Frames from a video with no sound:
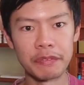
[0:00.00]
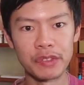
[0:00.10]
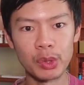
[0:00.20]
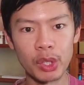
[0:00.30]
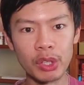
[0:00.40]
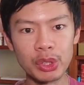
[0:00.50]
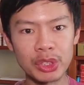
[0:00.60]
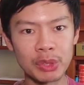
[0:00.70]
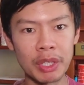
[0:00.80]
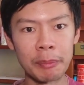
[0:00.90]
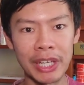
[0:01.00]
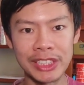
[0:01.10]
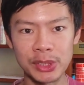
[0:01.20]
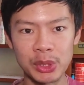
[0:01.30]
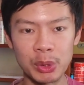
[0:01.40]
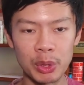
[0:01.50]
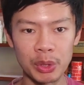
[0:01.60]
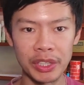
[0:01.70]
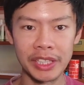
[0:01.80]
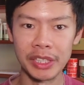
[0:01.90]
if you don't use the Repricer
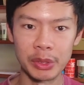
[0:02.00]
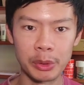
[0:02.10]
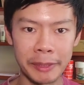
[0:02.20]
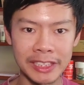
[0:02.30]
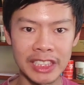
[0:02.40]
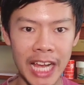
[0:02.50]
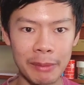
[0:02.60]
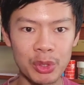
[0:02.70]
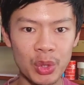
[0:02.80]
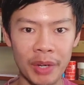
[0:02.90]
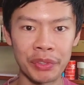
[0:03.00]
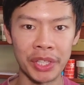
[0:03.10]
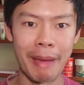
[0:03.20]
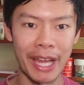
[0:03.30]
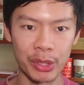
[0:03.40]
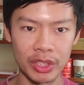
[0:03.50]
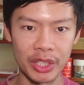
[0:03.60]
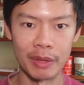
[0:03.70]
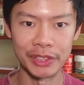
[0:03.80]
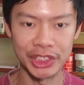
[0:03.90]
tool, you basically have to do everything manually,